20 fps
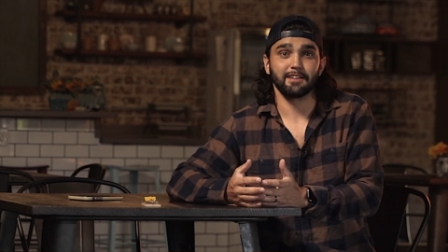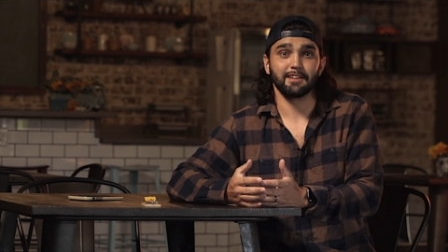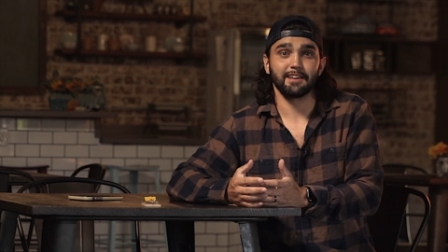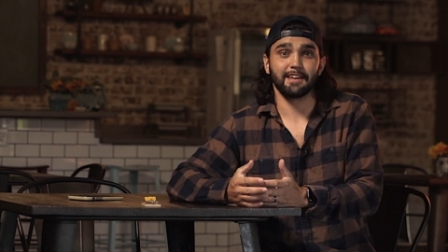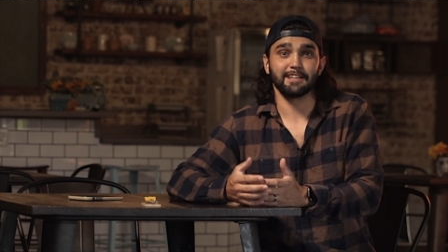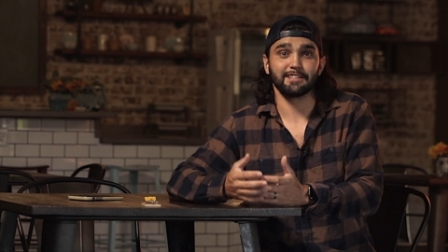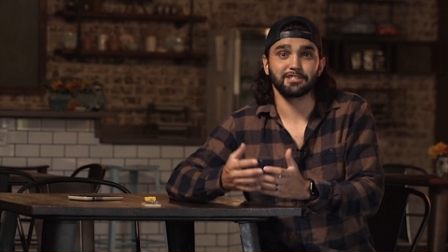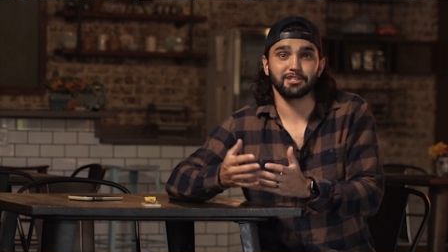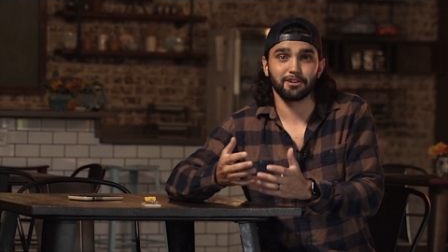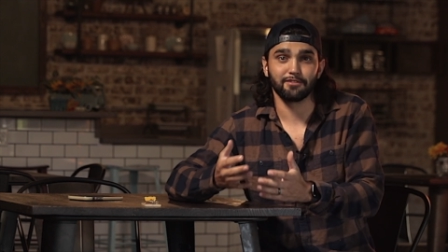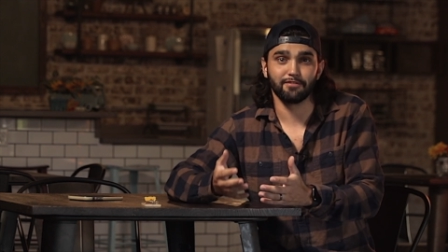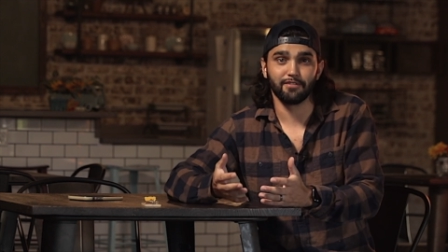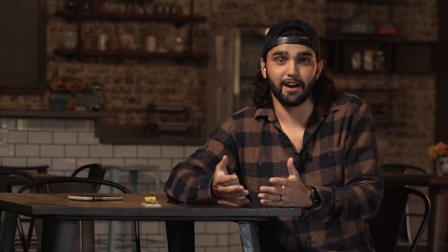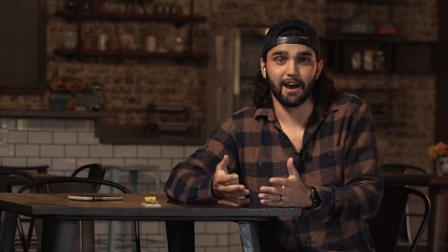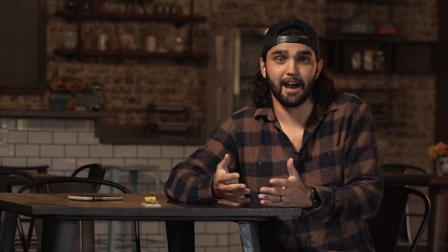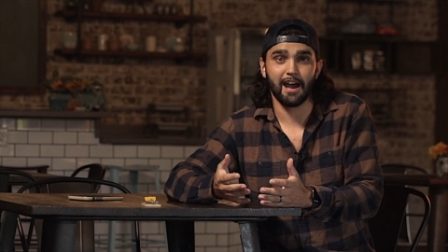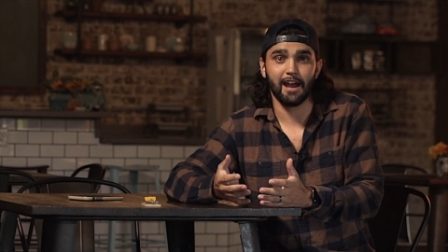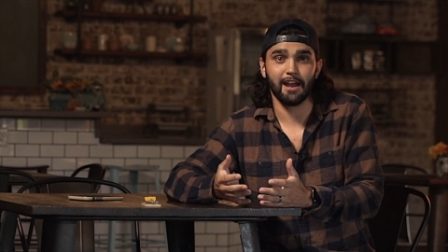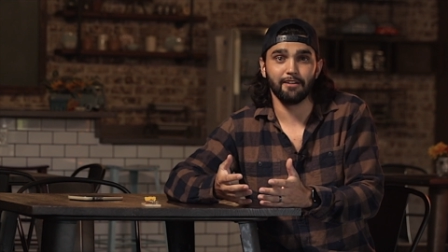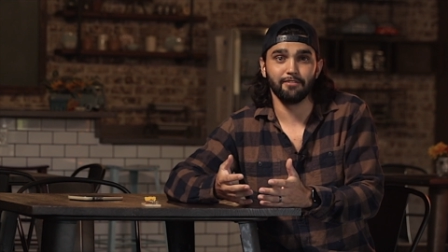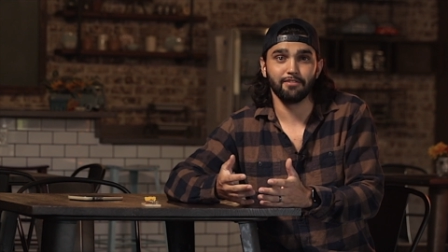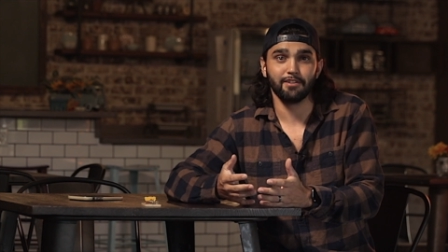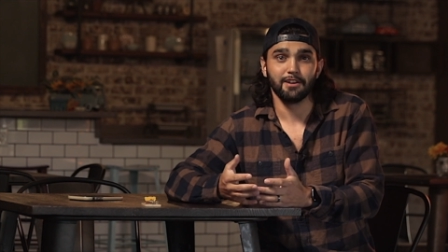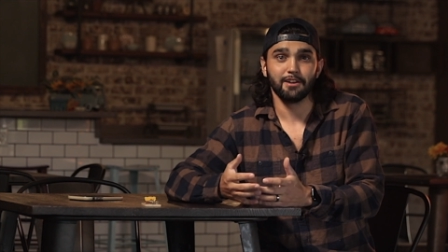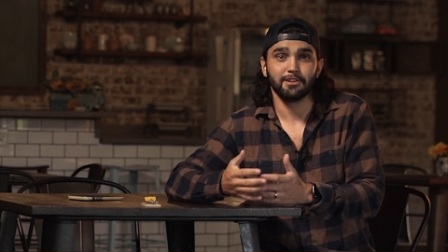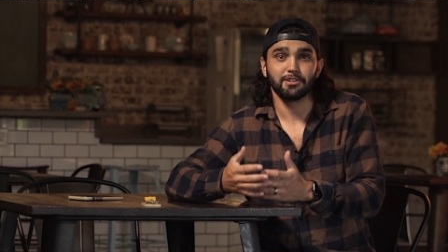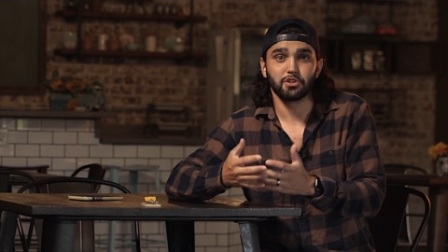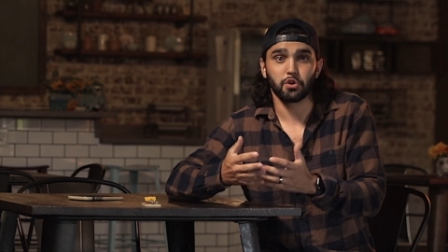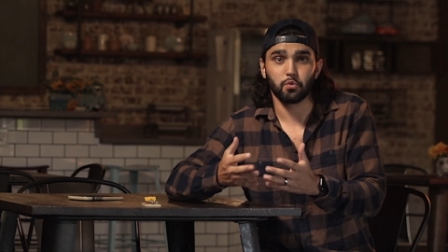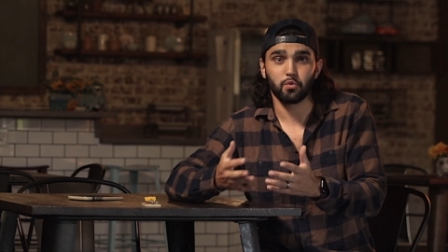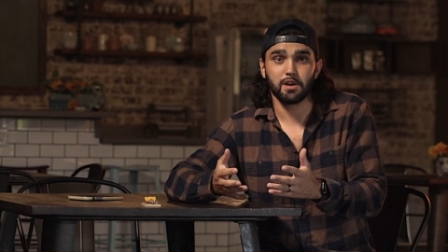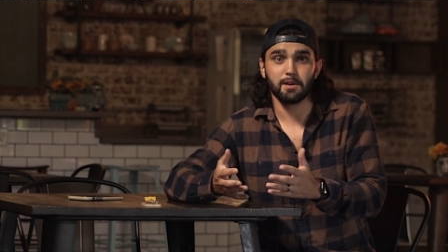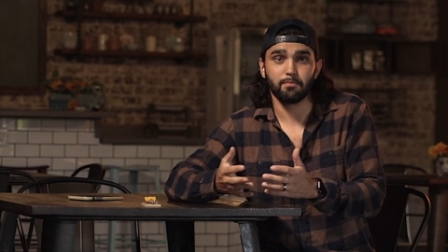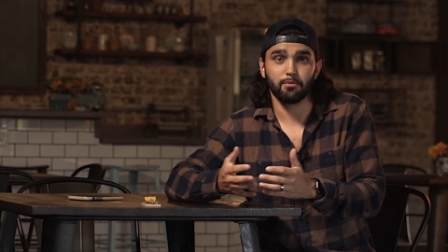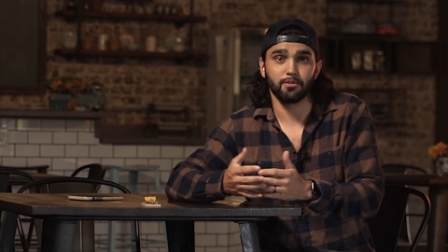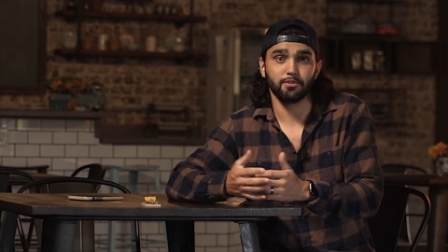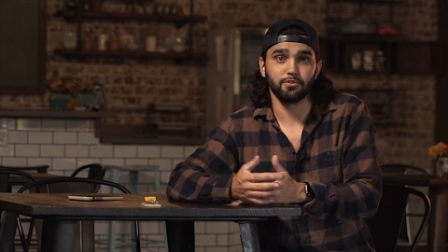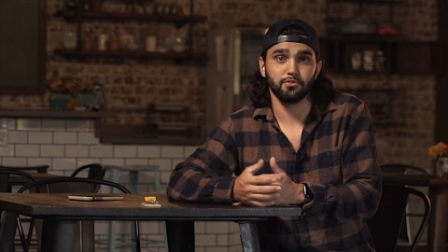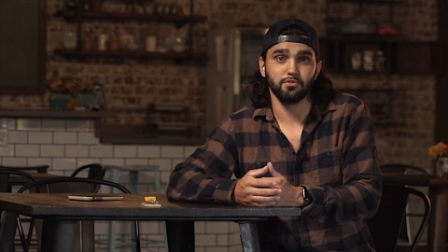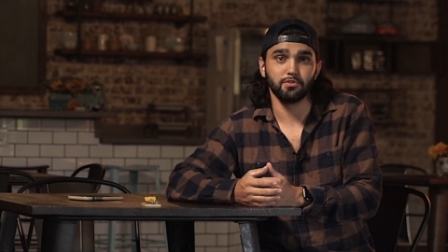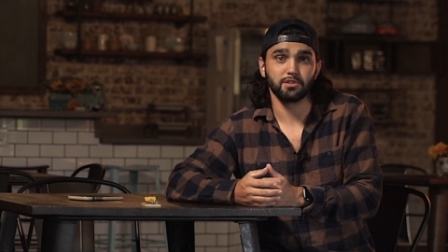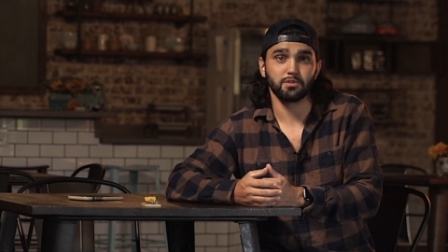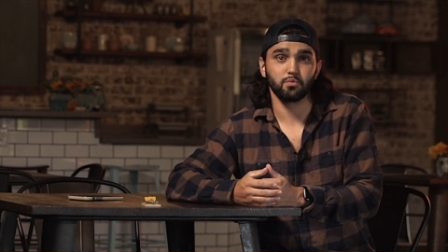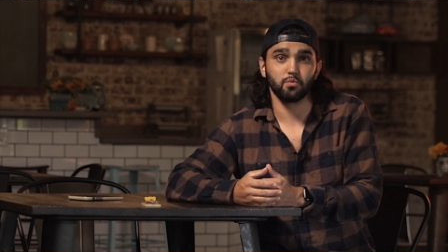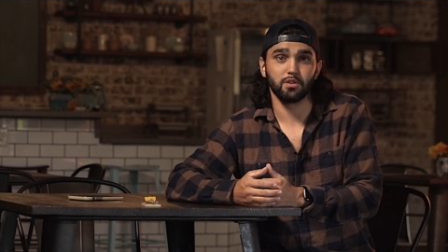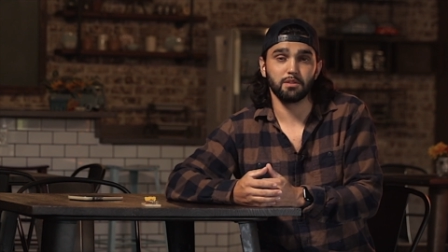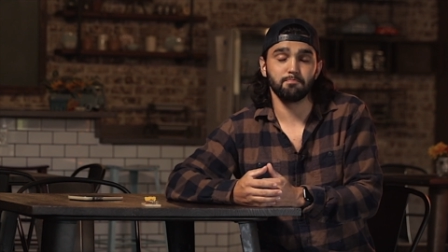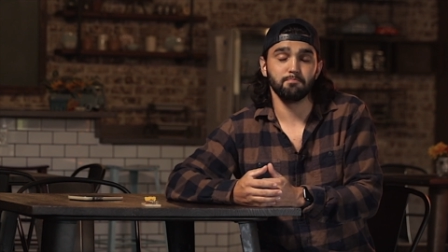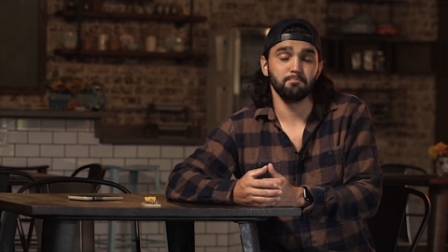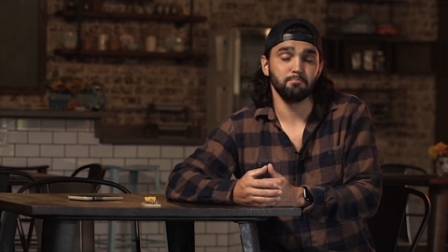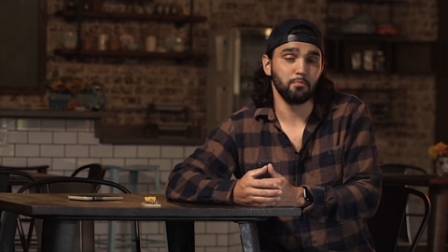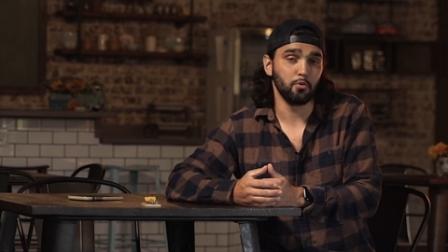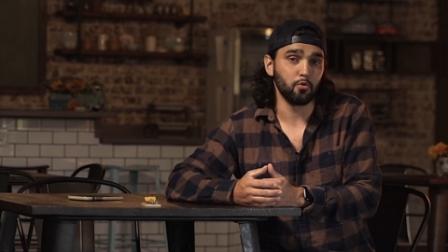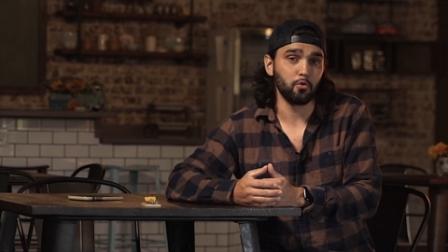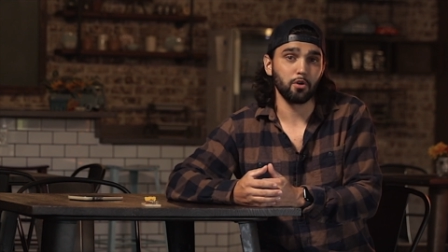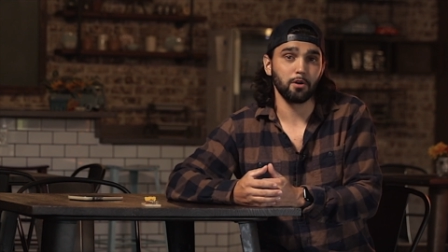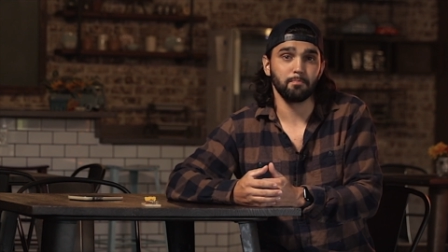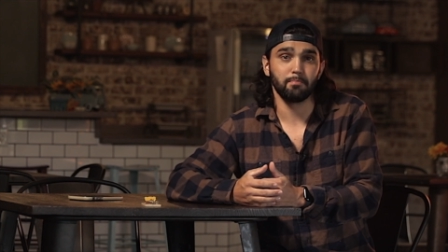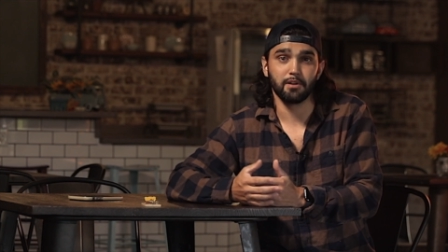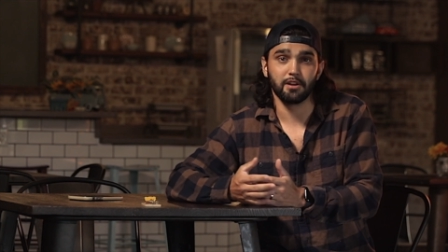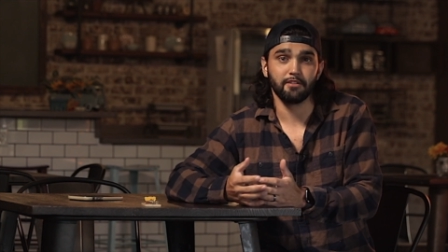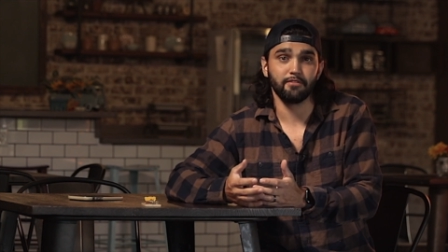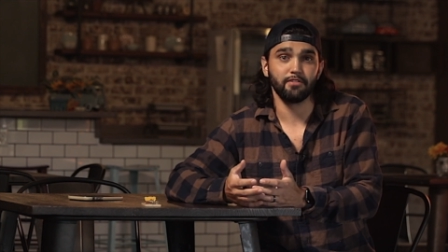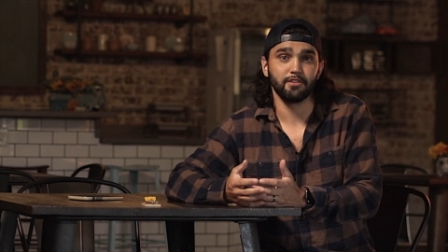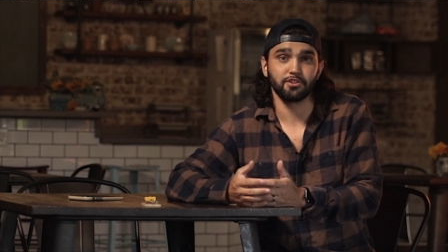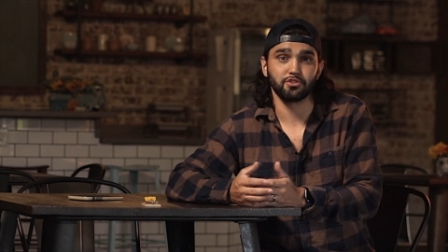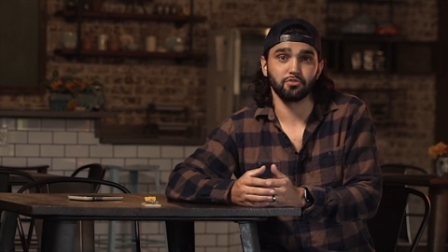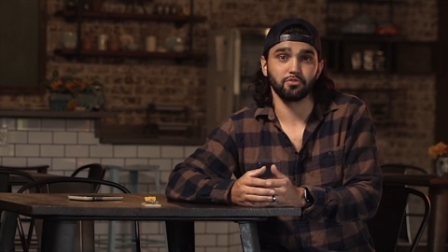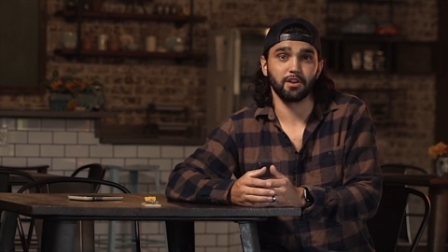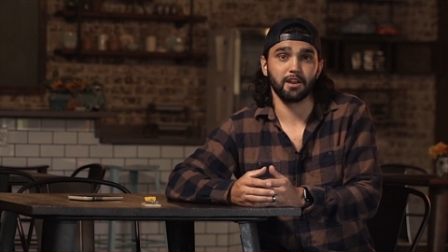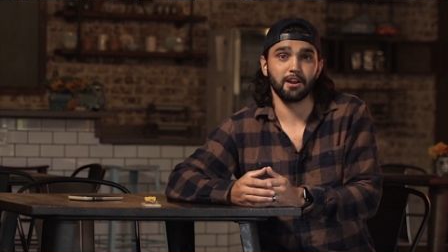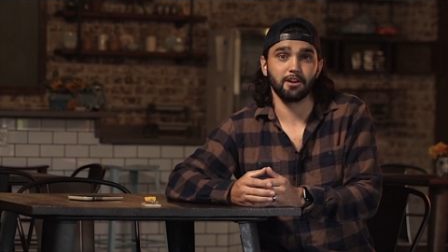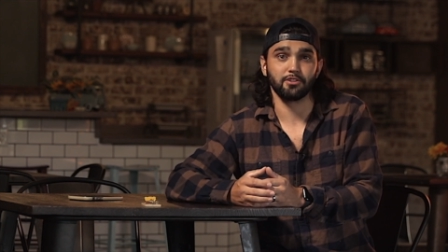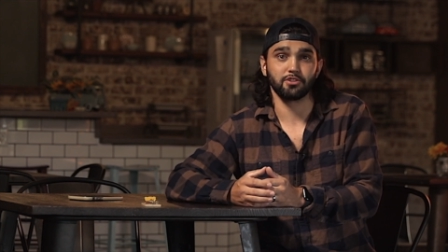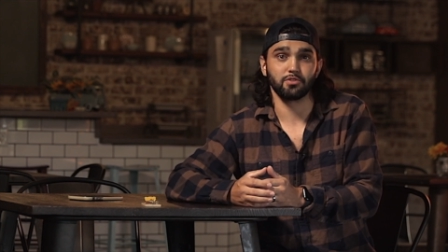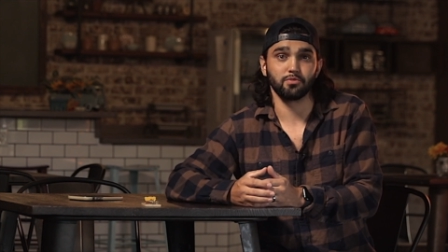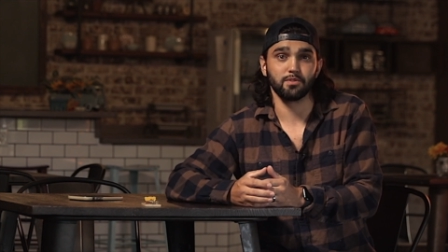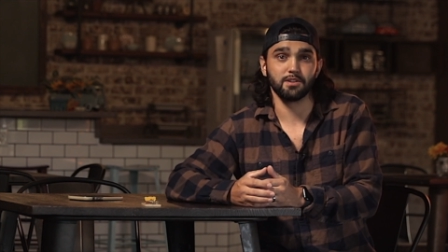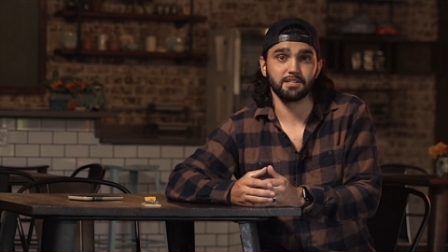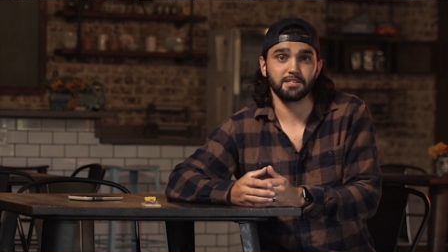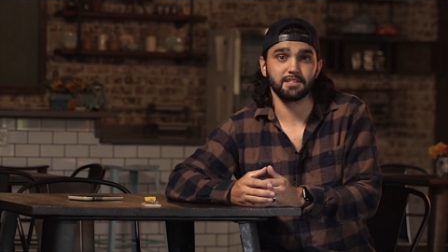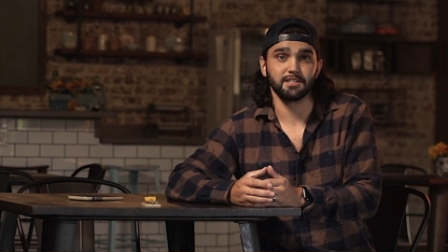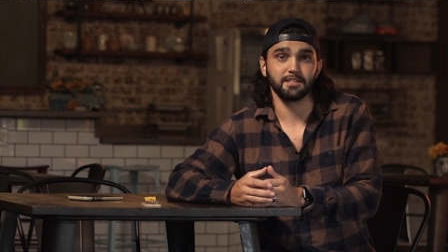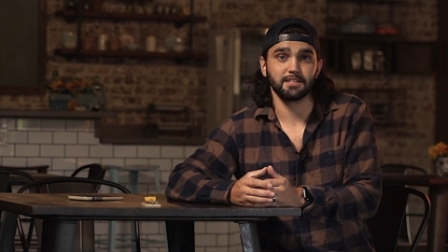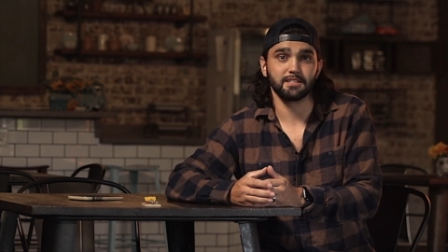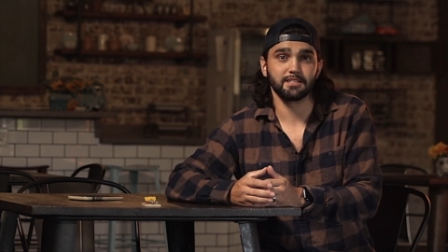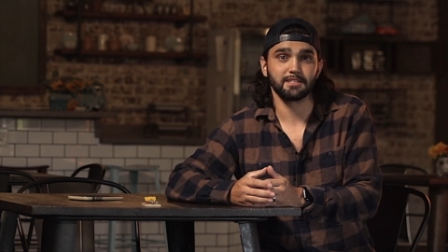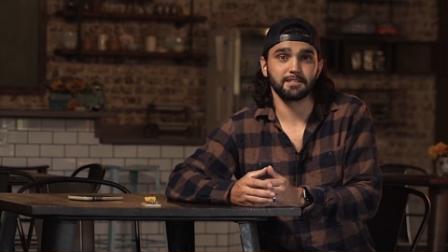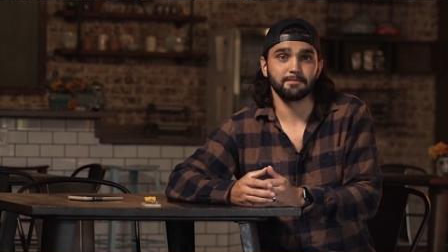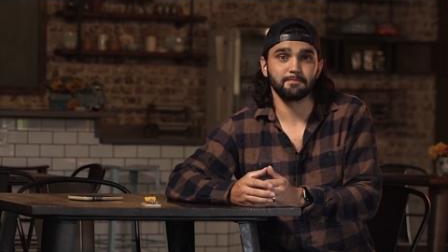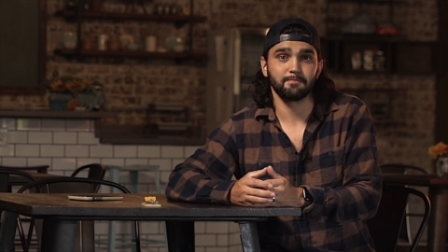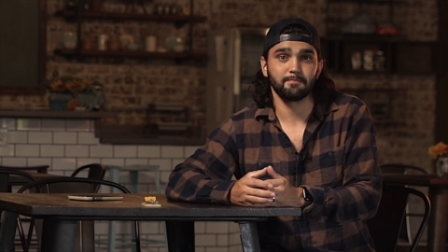can survive to reproduce with more beneficial characteristics.